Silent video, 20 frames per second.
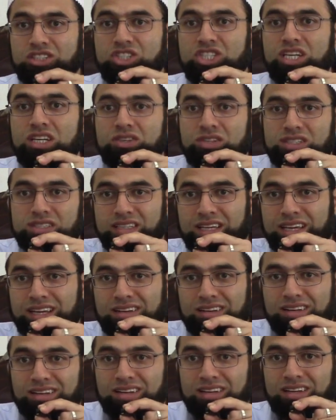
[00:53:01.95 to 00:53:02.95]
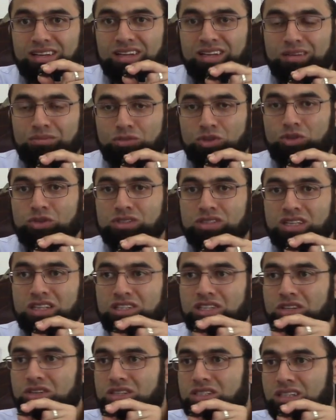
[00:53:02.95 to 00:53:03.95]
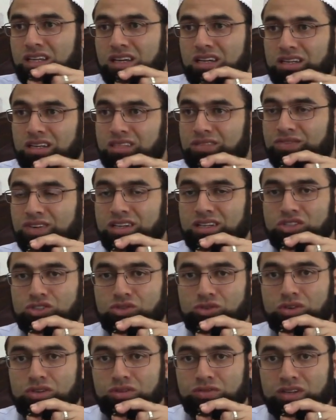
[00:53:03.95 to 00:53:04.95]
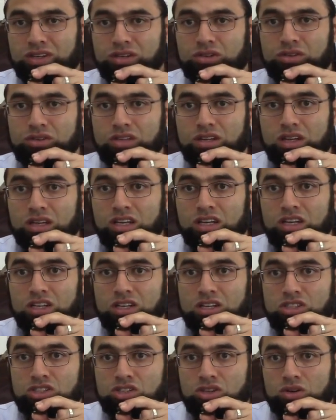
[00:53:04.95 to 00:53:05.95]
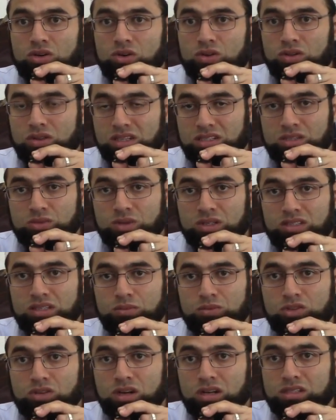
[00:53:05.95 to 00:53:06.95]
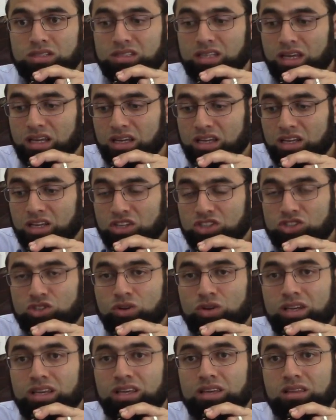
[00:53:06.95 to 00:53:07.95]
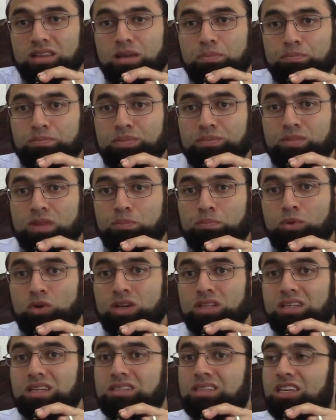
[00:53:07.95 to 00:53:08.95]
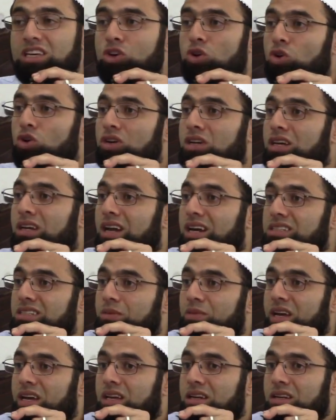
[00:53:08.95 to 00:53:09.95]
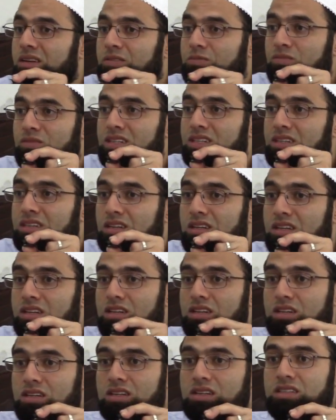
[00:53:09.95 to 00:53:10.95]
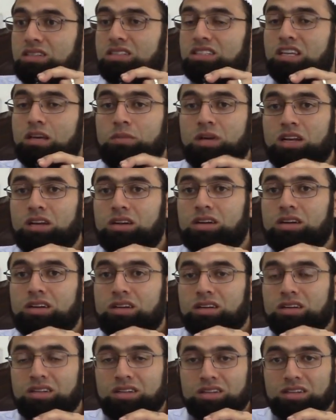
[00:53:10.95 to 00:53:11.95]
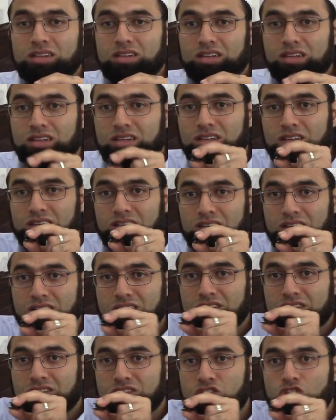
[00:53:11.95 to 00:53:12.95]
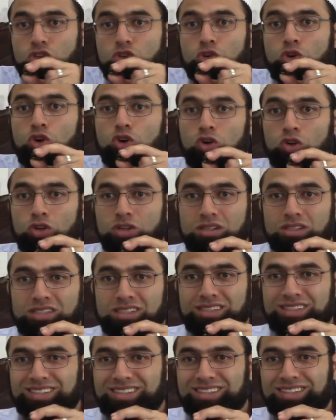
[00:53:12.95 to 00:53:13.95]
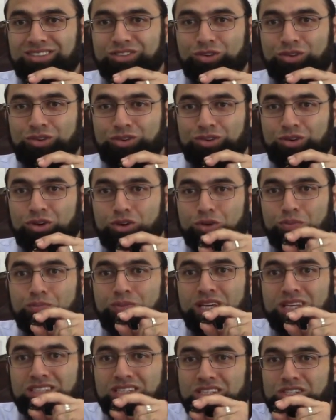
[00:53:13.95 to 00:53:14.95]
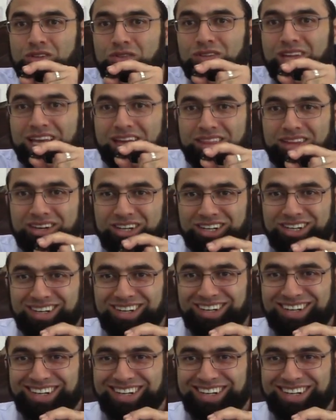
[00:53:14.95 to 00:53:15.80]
deer skin because the deer skin is very strong, very good. So this is what some scholars say. So he, the, the point is he organized them in similar scrolls or pieces of leather.